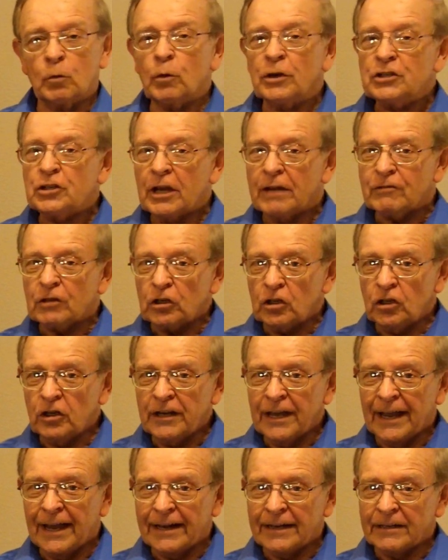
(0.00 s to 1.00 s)
But what you have to
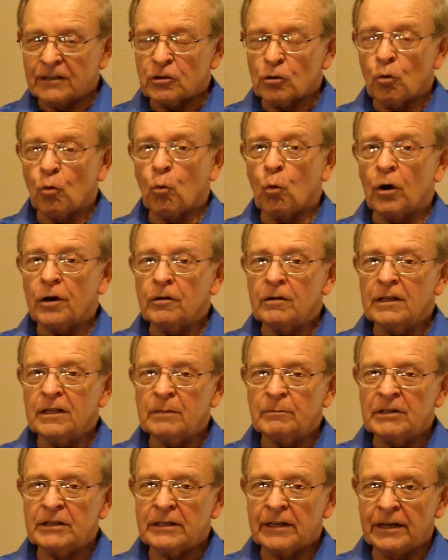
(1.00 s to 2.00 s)
look at is, what are
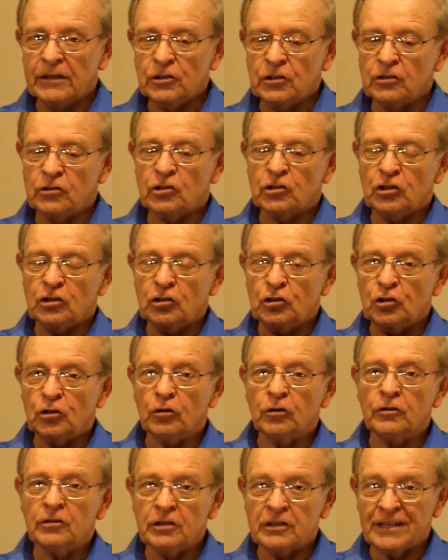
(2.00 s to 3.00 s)
the limitations in
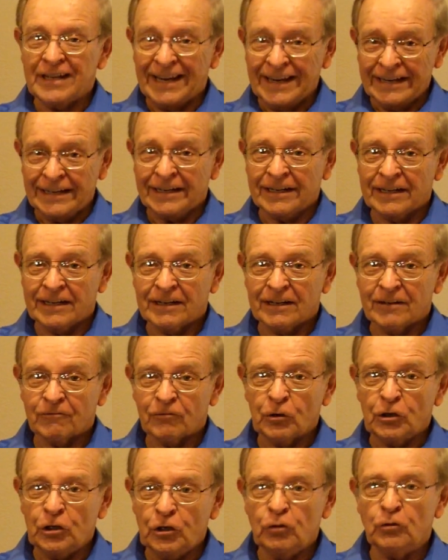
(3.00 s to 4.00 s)
your state
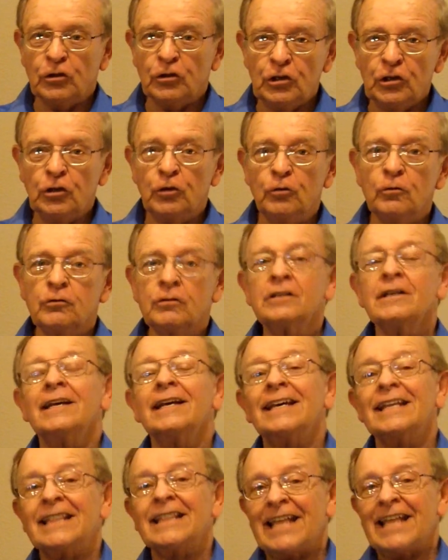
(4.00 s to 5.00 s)
for you to use
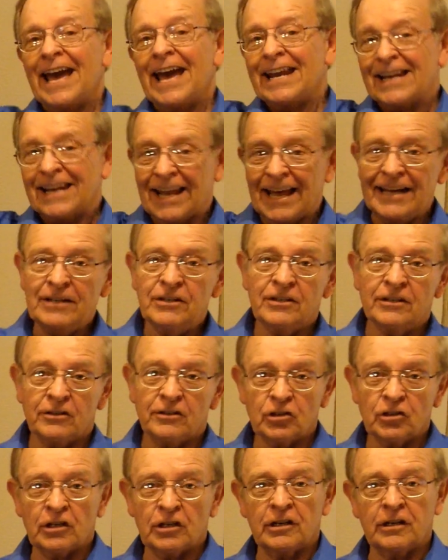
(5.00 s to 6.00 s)
that
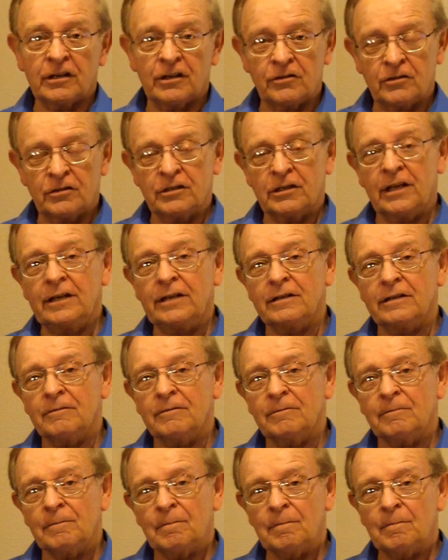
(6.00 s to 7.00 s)
license in another
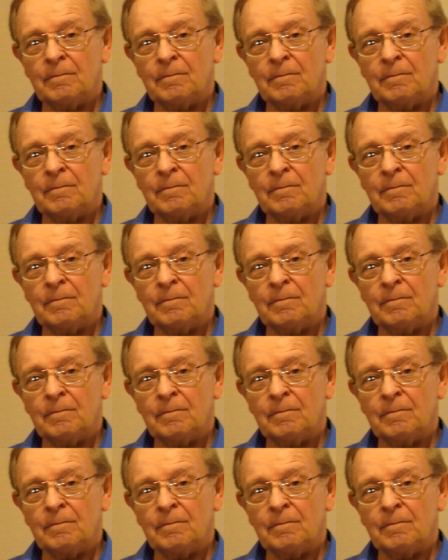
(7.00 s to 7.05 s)
state?